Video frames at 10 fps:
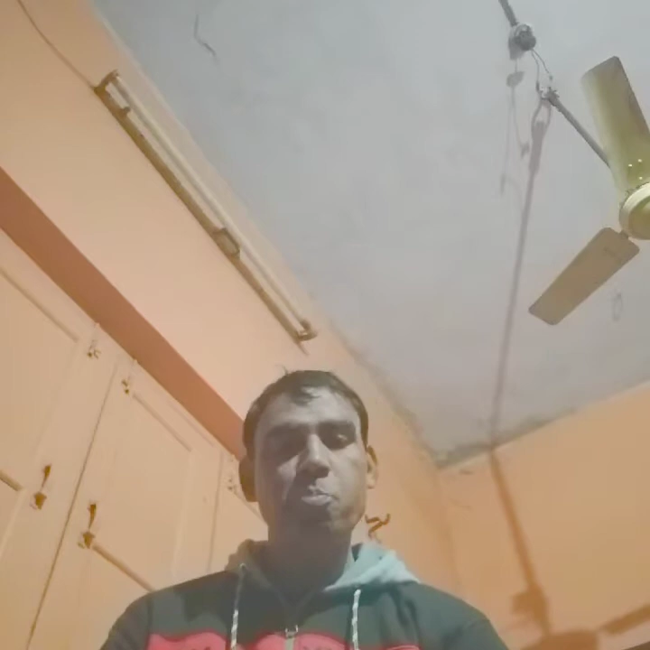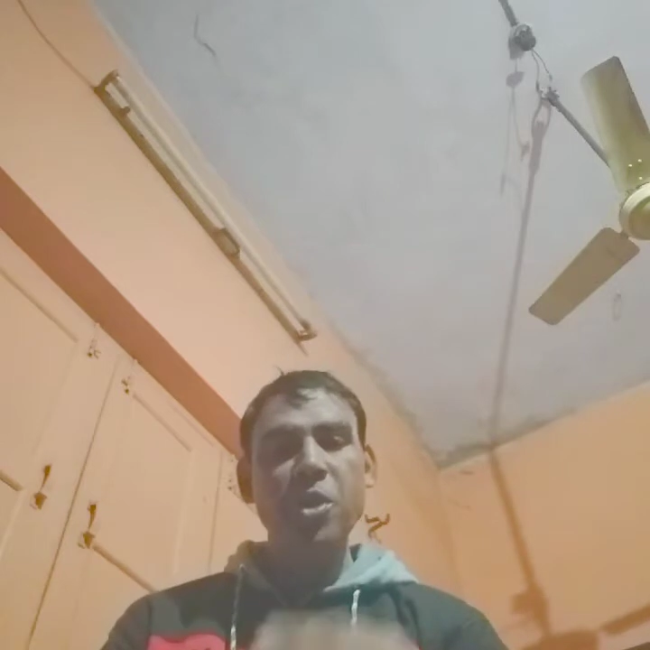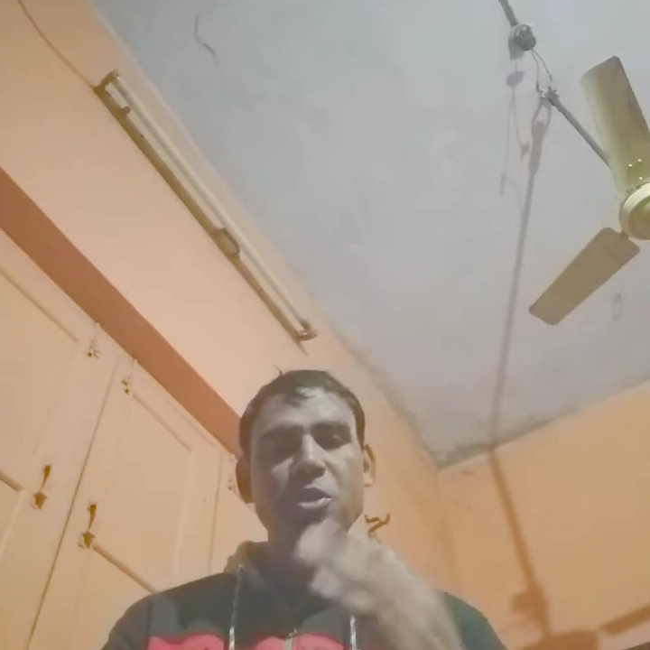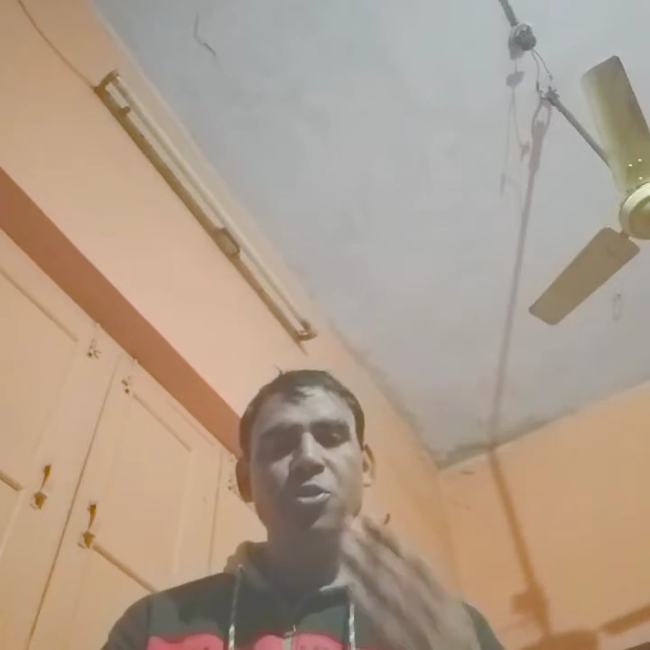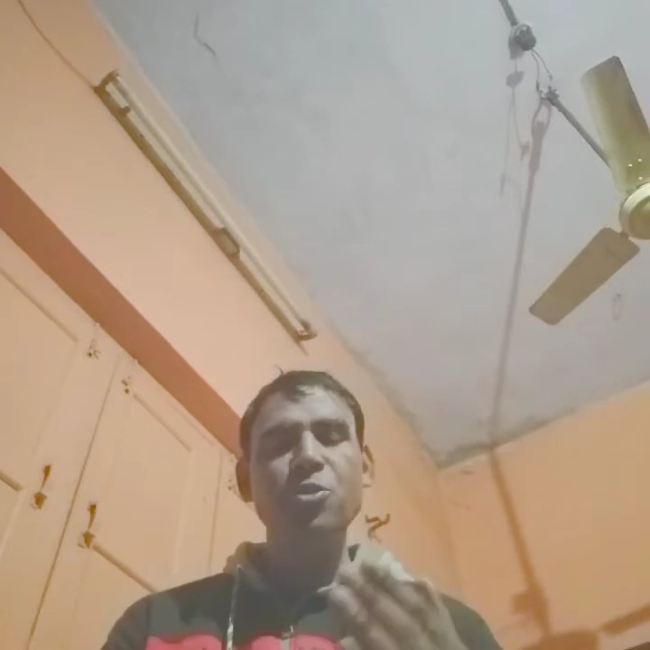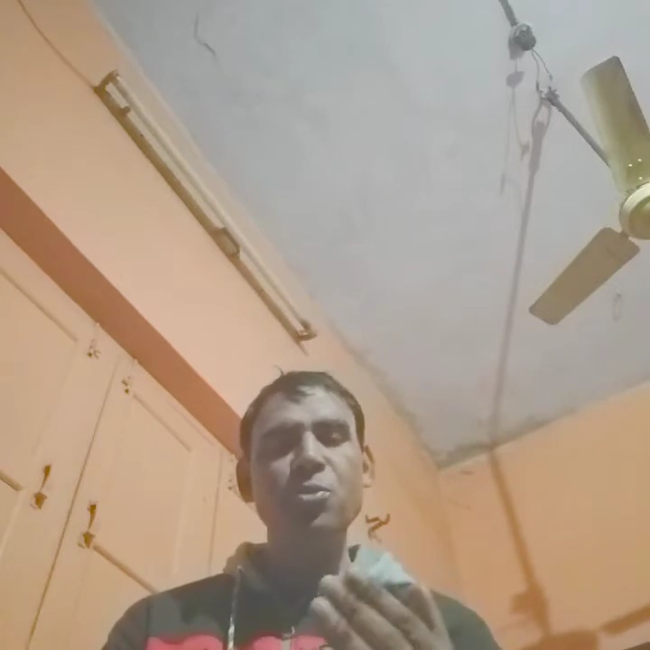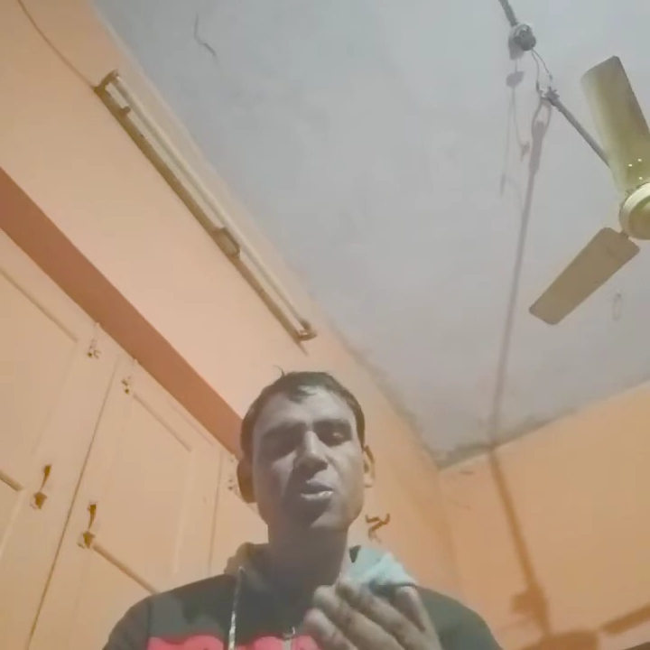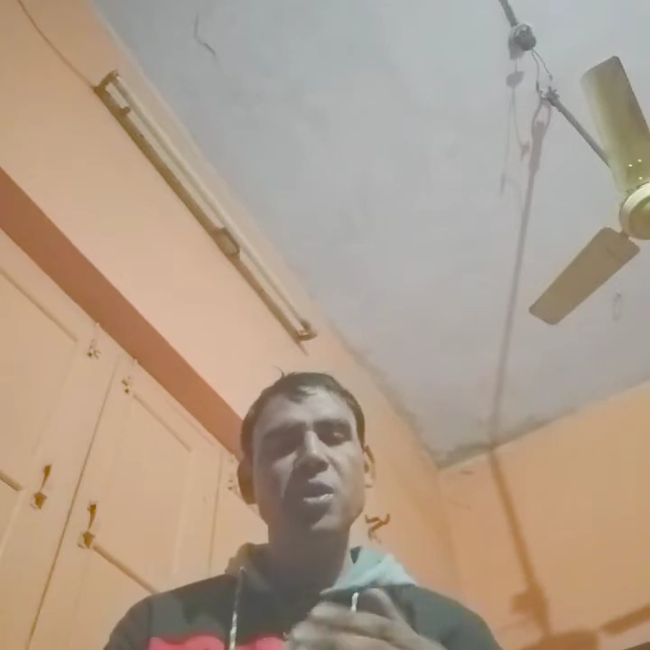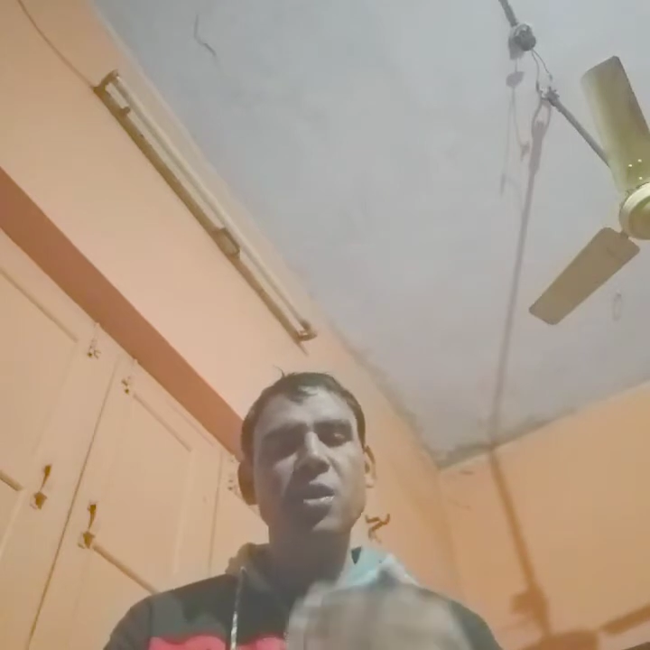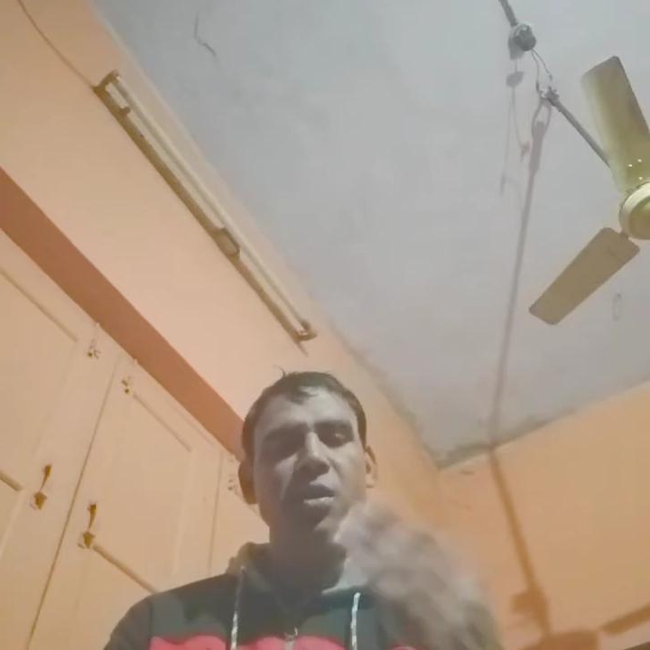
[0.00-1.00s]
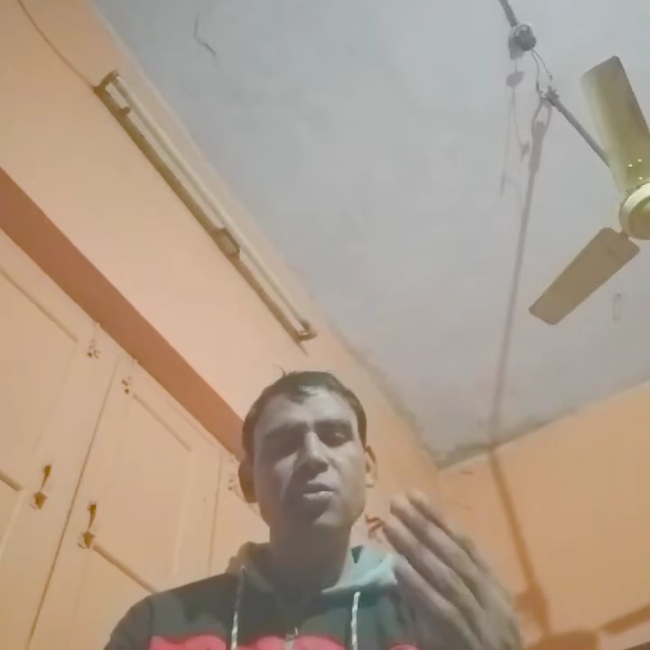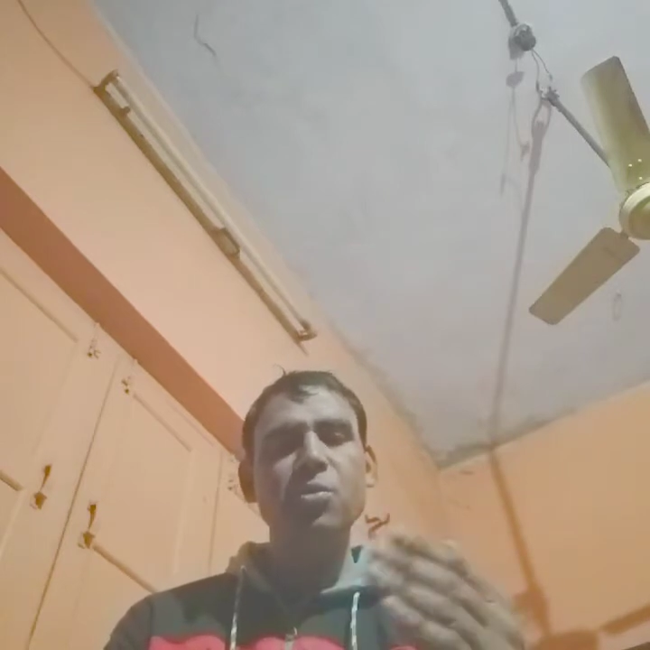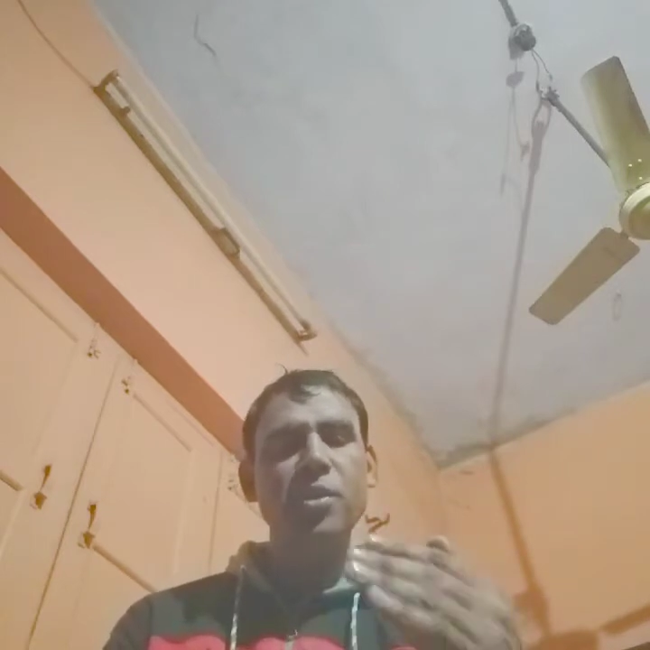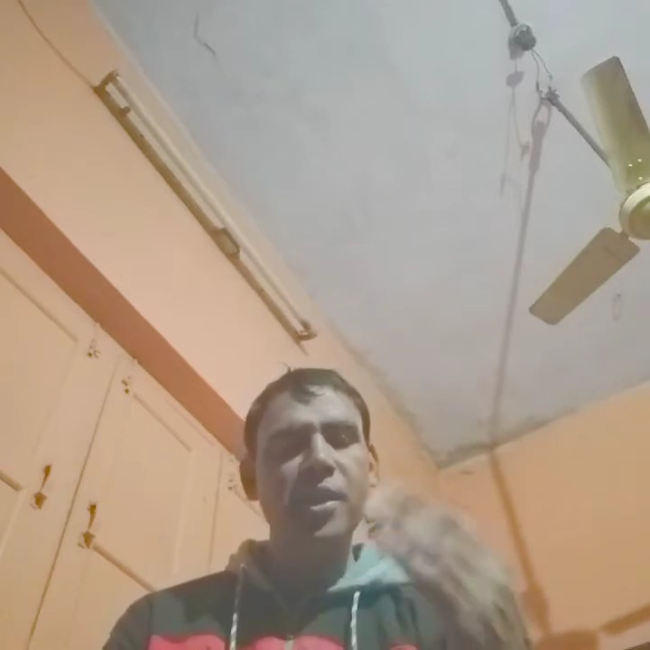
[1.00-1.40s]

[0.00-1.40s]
Possessives are also